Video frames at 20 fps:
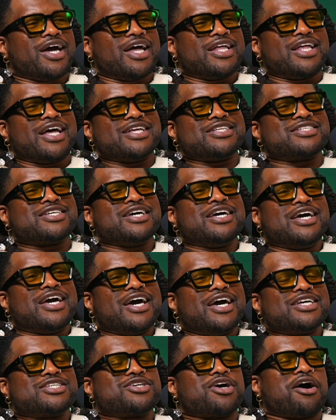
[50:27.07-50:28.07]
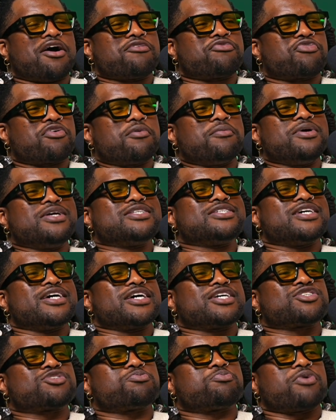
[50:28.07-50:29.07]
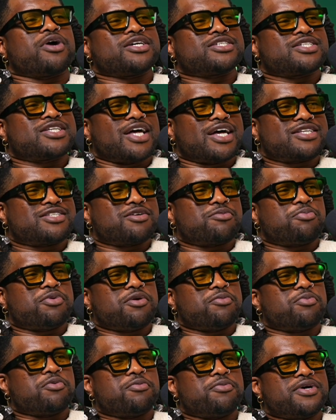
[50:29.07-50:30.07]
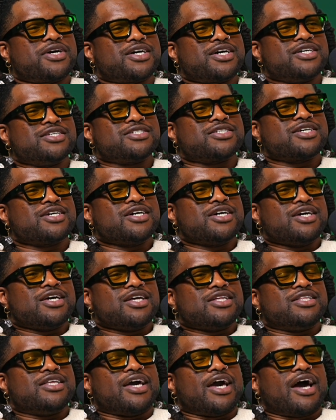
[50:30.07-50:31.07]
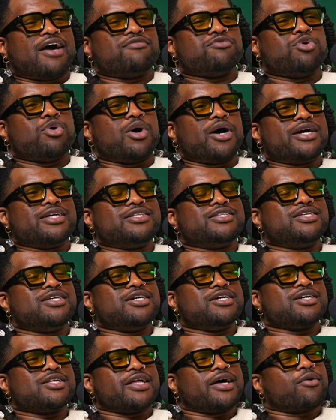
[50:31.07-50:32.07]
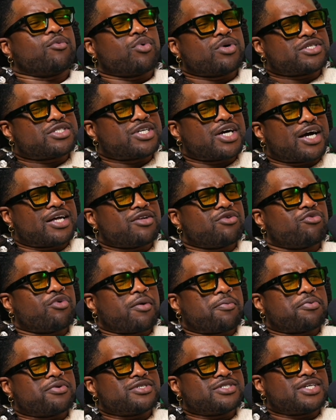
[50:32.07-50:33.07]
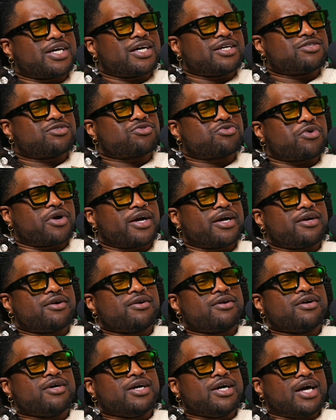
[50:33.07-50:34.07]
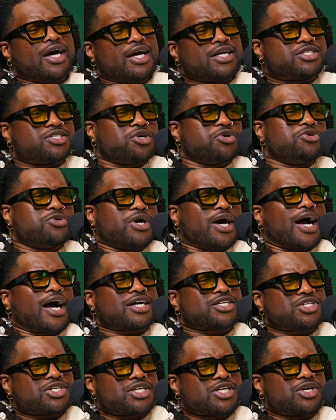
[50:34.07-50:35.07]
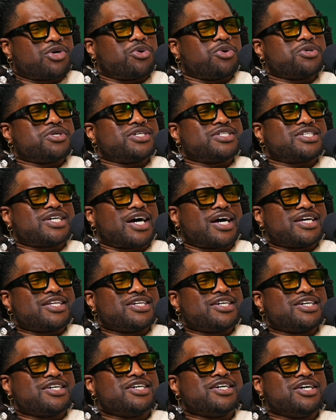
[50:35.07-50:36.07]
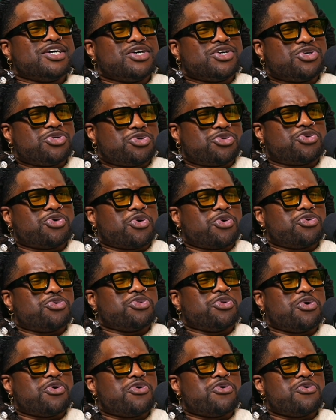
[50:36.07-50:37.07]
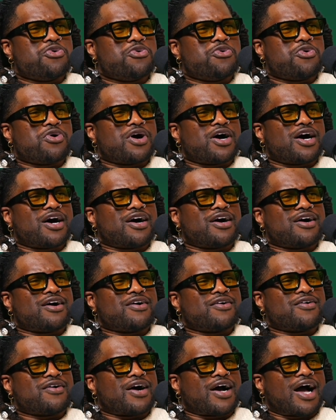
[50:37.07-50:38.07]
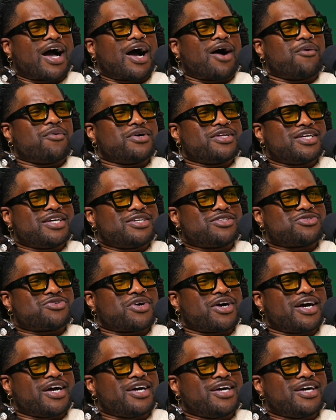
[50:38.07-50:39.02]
And it's hard for me to express that to people because they have no idea like what China represents, right? Until you actually go to China, you don't know how it is, right?